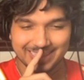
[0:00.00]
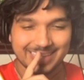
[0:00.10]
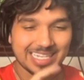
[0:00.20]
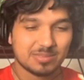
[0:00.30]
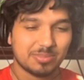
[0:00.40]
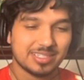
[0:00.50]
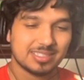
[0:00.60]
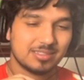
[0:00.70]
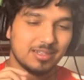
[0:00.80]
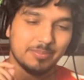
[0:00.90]
In last
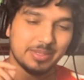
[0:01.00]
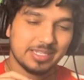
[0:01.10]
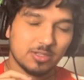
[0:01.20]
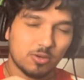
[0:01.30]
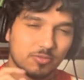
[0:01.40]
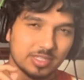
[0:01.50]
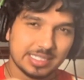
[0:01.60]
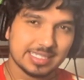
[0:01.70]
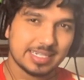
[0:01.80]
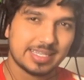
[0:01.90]
place, being Overly
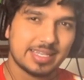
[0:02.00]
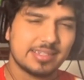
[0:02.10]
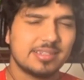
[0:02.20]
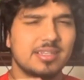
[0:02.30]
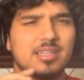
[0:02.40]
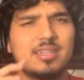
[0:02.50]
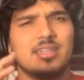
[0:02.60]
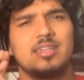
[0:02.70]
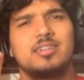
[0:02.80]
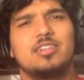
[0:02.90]
Dedicated.
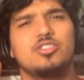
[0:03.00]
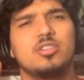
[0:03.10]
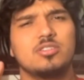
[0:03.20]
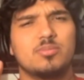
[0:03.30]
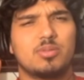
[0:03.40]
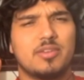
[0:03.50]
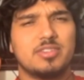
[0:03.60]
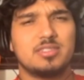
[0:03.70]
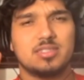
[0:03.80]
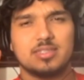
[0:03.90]
I should also
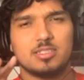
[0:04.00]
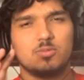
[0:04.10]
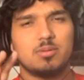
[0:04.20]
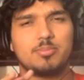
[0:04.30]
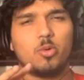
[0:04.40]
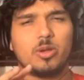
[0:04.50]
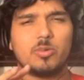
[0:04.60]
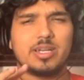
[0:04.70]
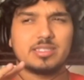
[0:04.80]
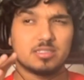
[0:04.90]
preface this one point
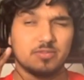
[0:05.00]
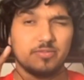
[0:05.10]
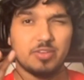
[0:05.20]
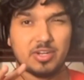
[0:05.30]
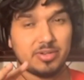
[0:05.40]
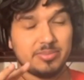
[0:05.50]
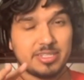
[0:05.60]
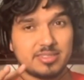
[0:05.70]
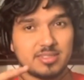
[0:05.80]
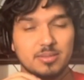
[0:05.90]
wise is very
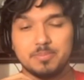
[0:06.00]
messed up.